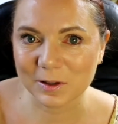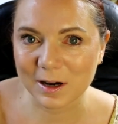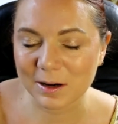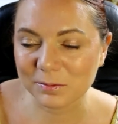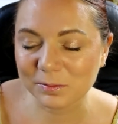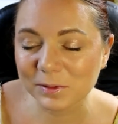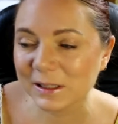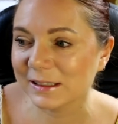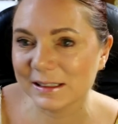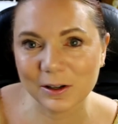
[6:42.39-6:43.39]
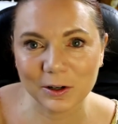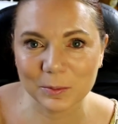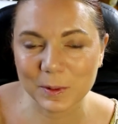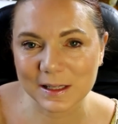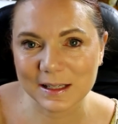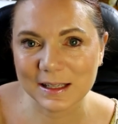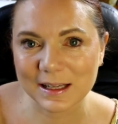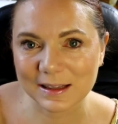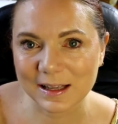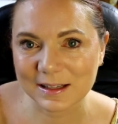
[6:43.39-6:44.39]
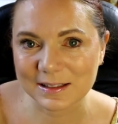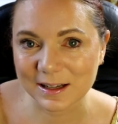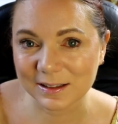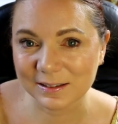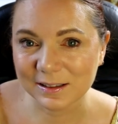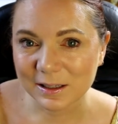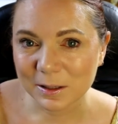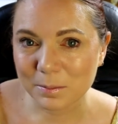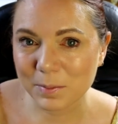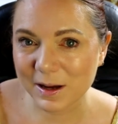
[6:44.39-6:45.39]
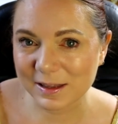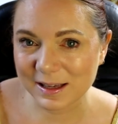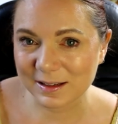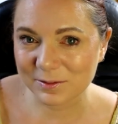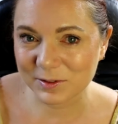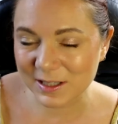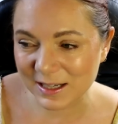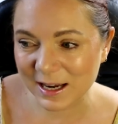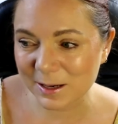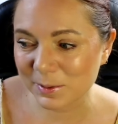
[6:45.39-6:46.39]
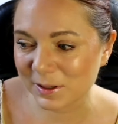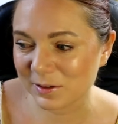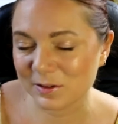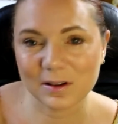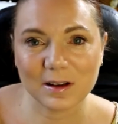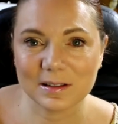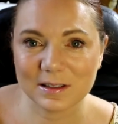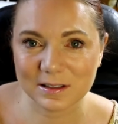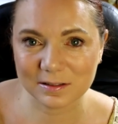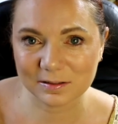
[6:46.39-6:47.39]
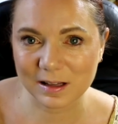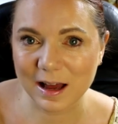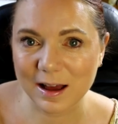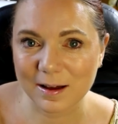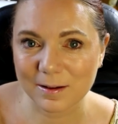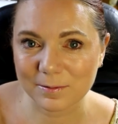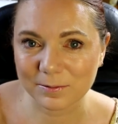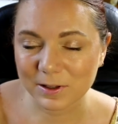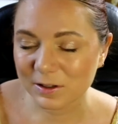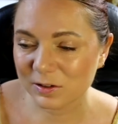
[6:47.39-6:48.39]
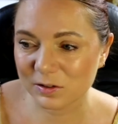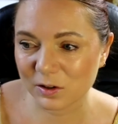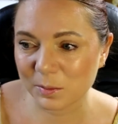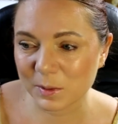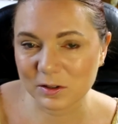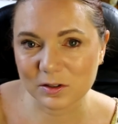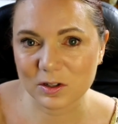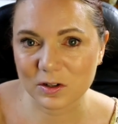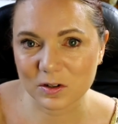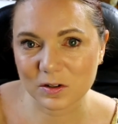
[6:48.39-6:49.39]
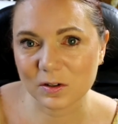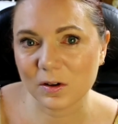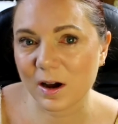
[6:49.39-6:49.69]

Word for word: I really hope I can get that done by the end of today because I still have so much to do.